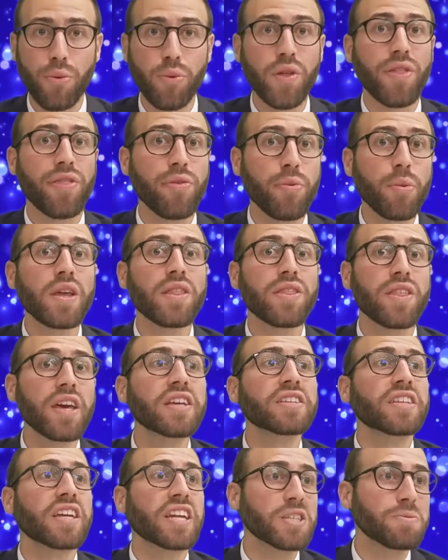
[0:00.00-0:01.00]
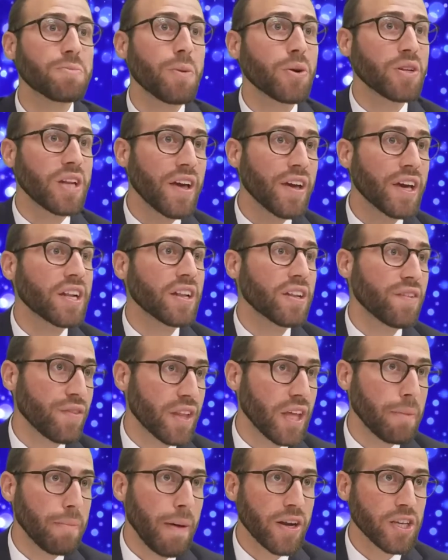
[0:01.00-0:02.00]
through the three things that he spoke
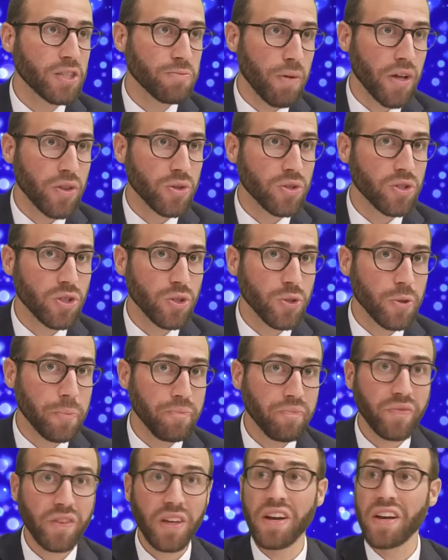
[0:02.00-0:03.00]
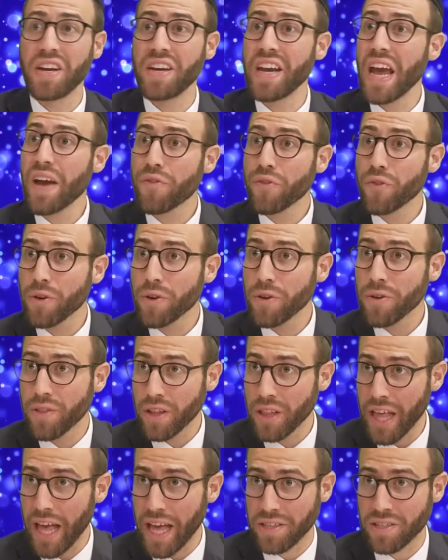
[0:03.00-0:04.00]
negatively about his brothers to.
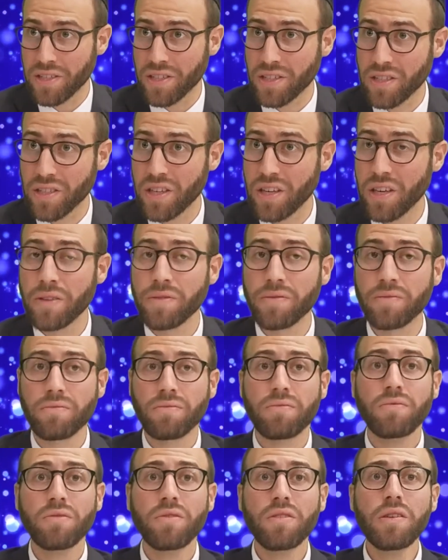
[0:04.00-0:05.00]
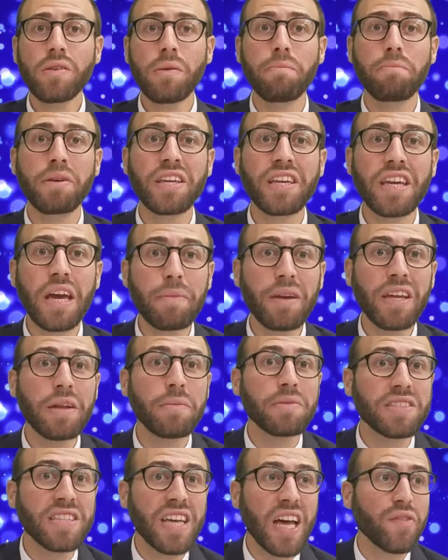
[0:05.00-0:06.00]
Nevertheless, Binyamin
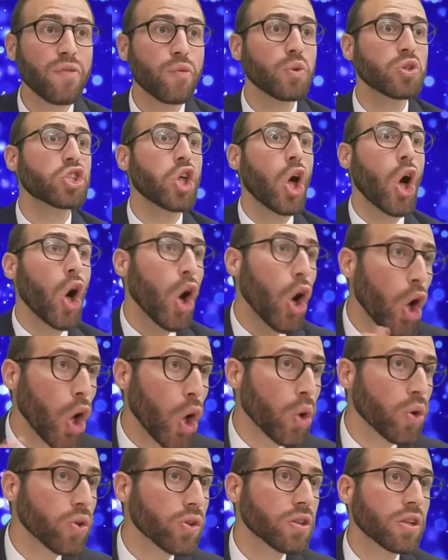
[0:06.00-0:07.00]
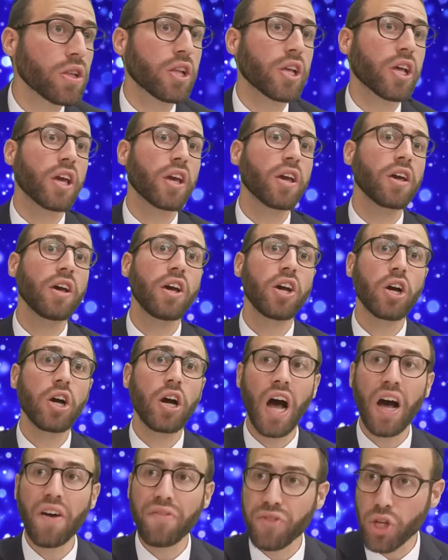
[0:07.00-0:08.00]
himself was the only
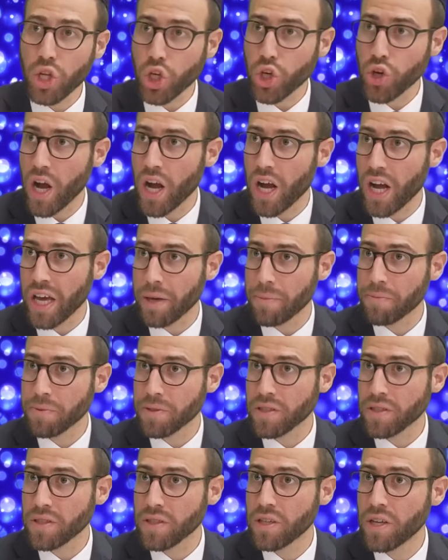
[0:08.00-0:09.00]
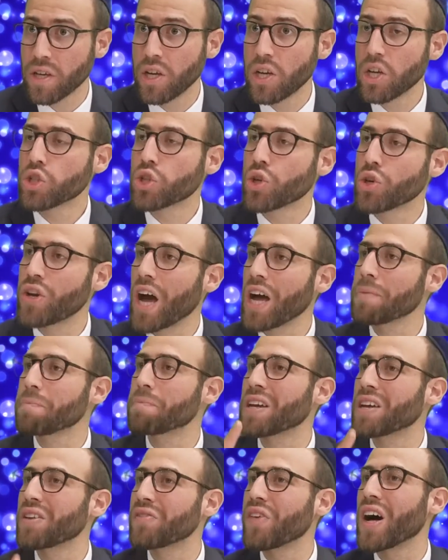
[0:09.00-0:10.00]
of the tribes to not
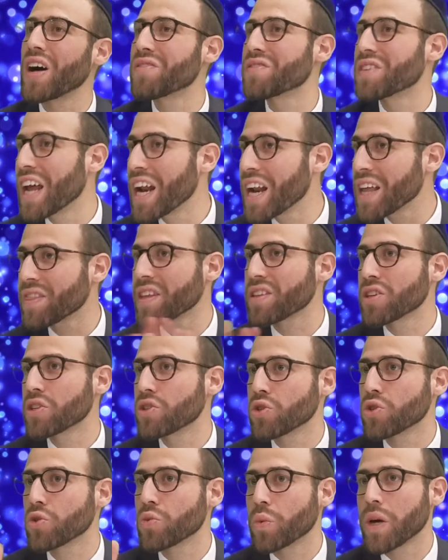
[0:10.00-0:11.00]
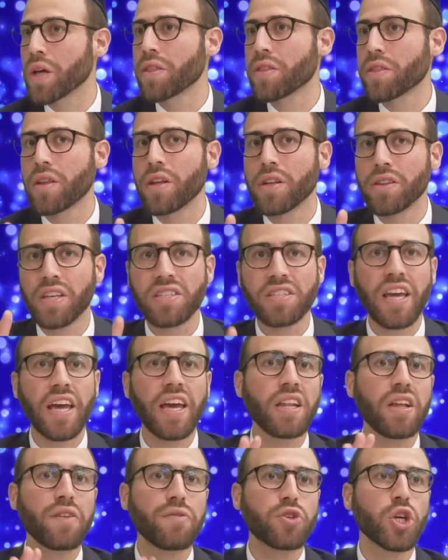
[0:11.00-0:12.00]
be involved in anything to do with the
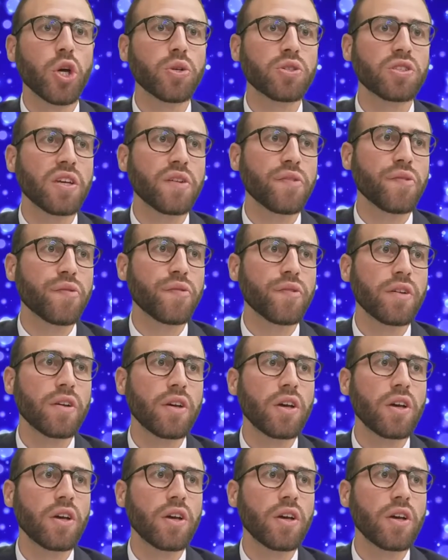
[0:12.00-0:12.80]
sale of Joseph